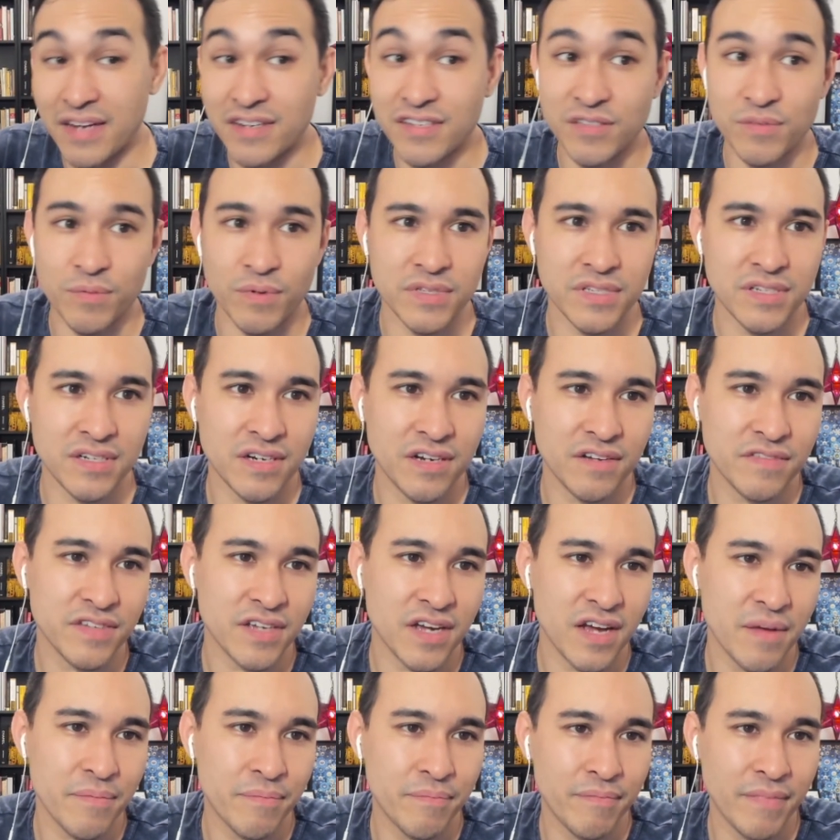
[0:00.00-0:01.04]
it just wasn't enough
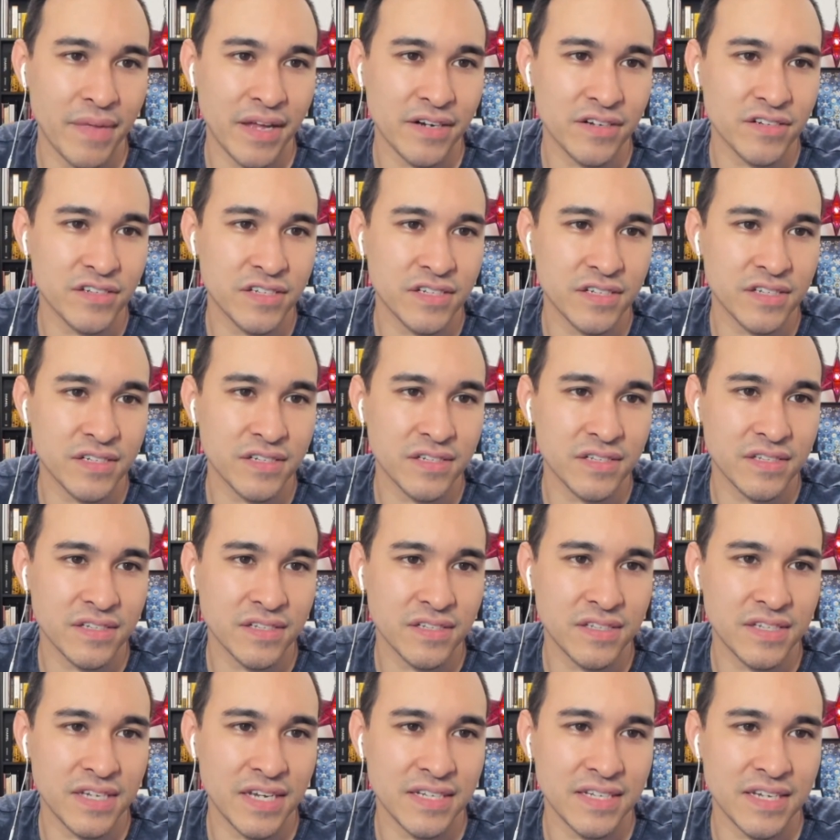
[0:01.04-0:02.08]
time. Managed to
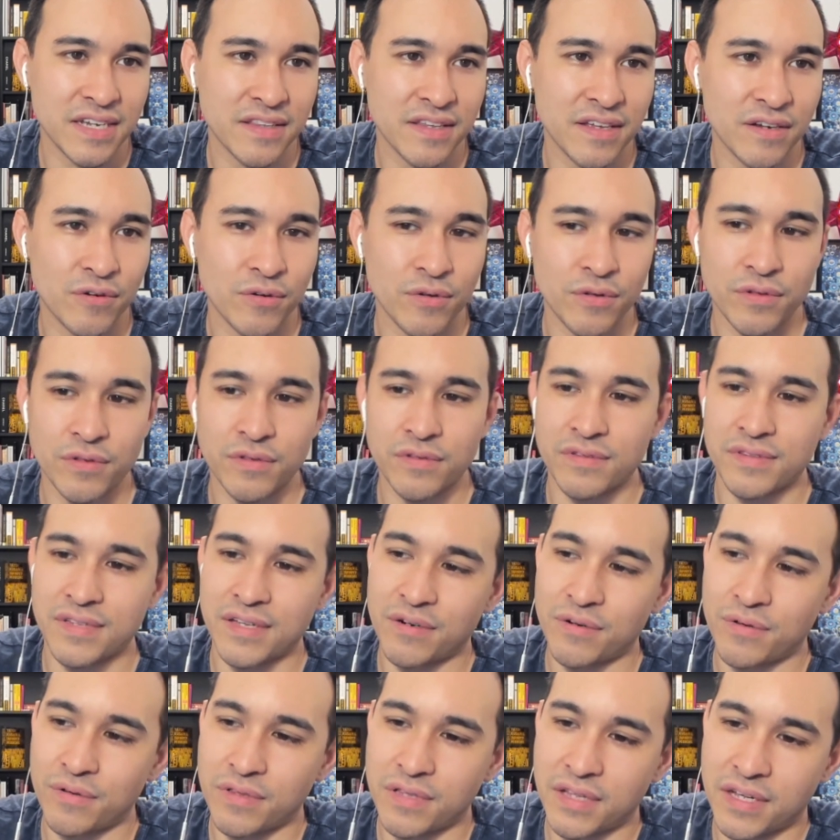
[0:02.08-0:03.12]
take down that whole
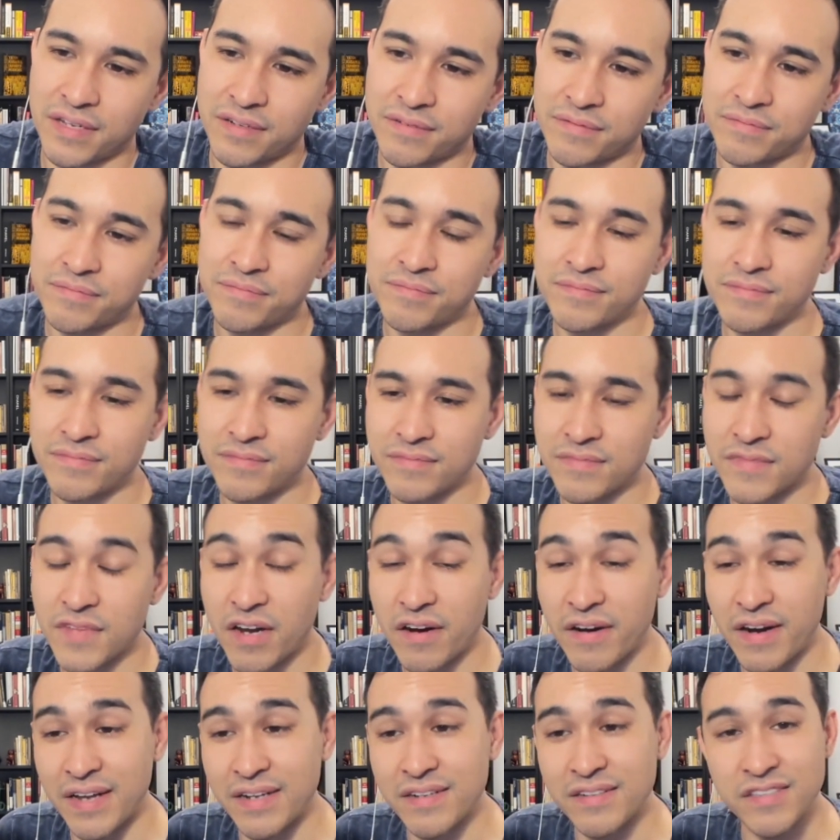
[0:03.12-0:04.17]
line. All
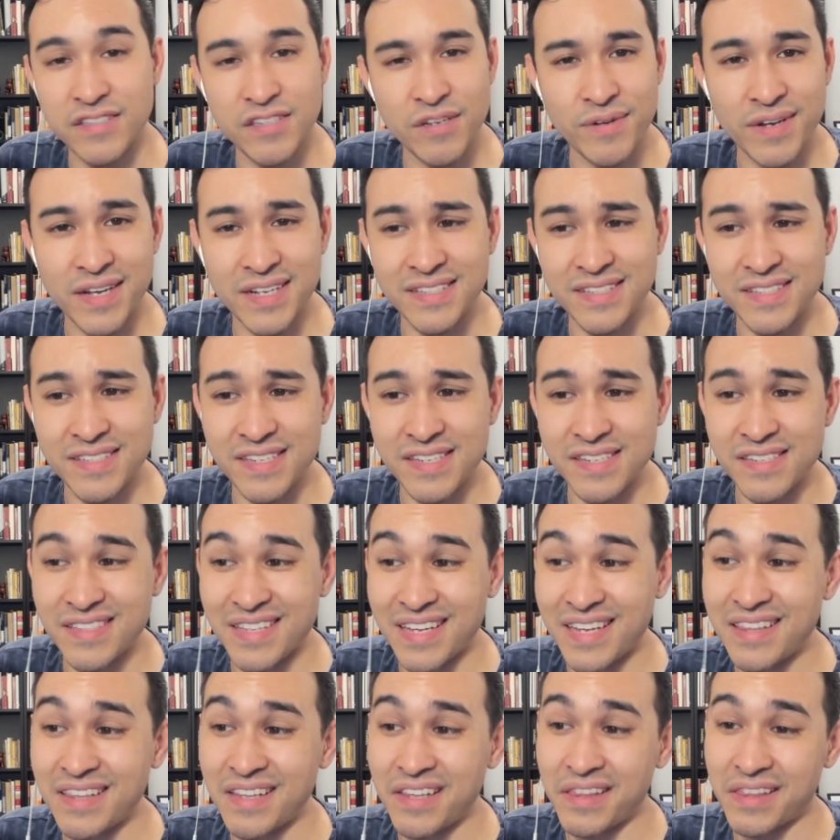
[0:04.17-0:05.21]
right, so against Seal
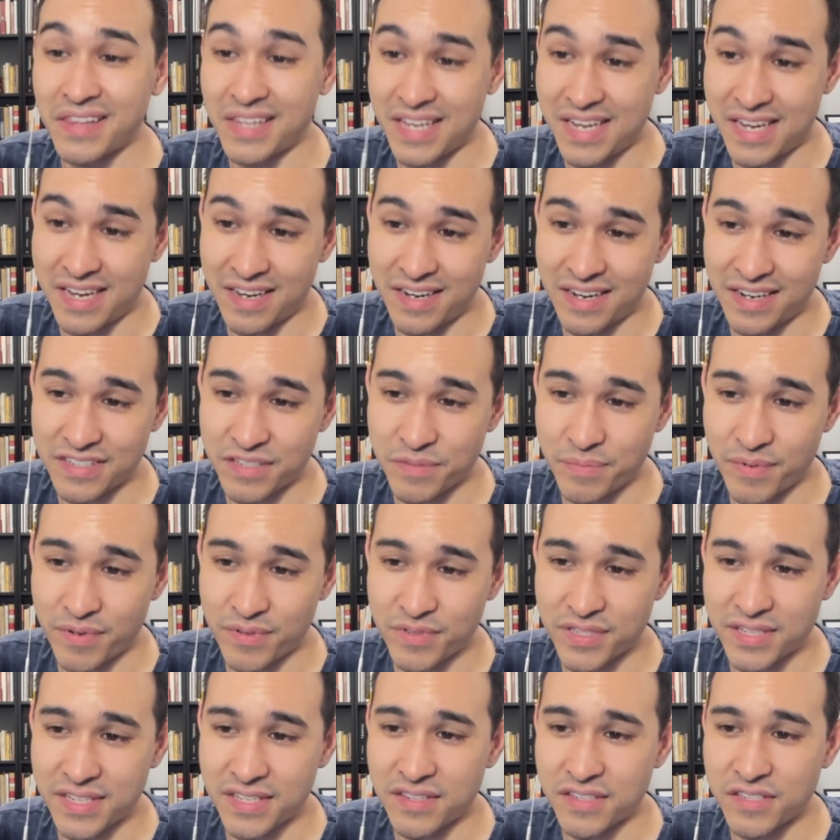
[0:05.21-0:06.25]
in the lead as opposed
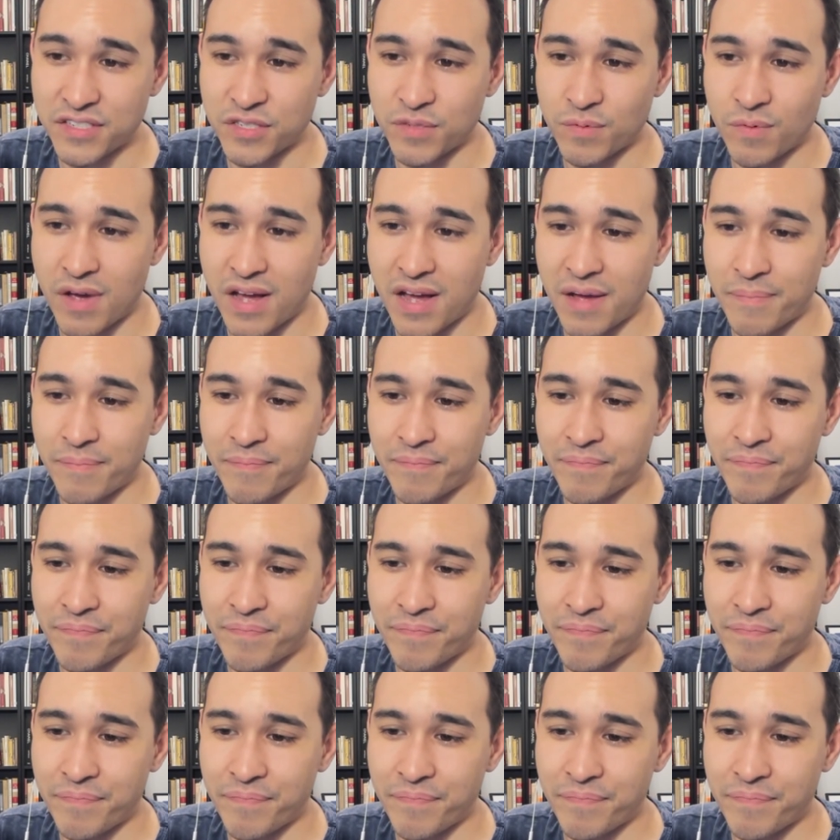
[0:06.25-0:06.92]
to in the swap.